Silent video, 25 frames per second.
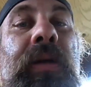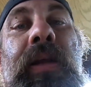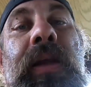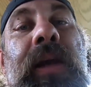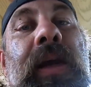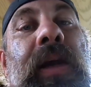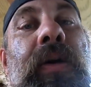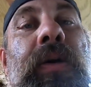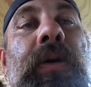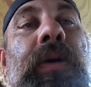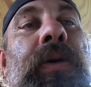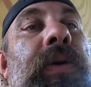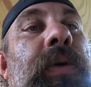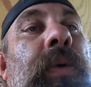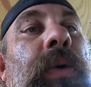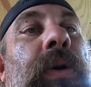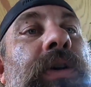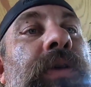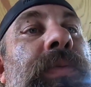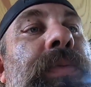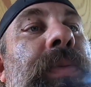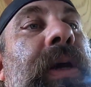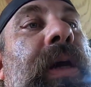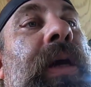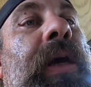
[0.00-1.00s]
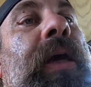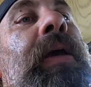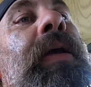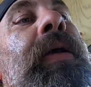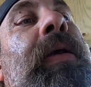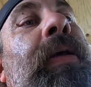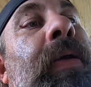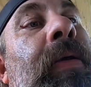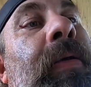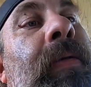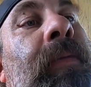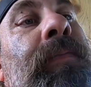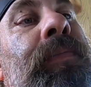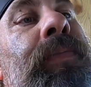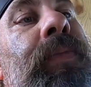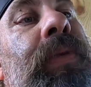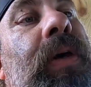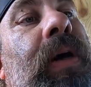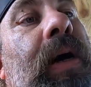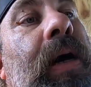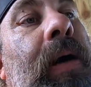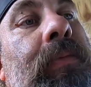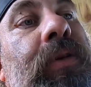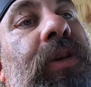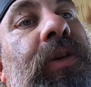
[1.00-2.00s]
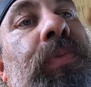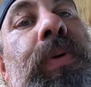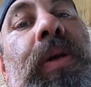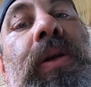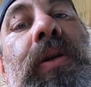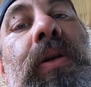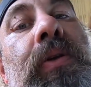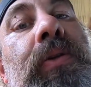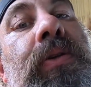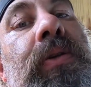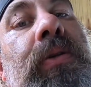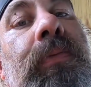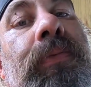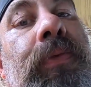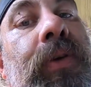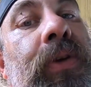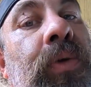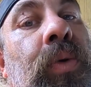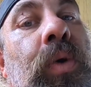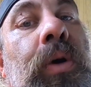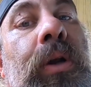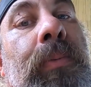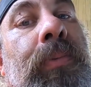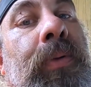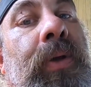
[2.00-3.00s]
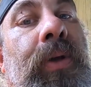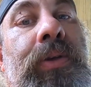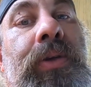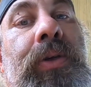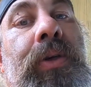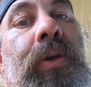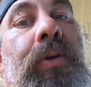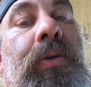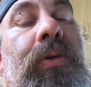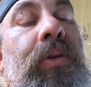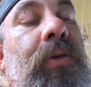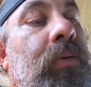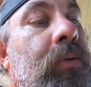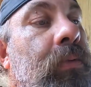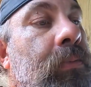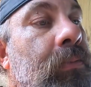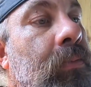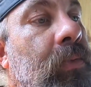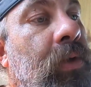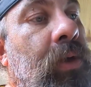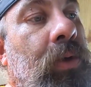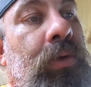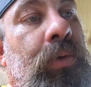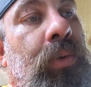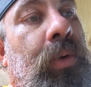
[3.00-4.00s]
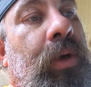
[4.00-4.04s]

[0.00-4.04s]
They don't endorse me. I've just been using them for 20 plus years. Use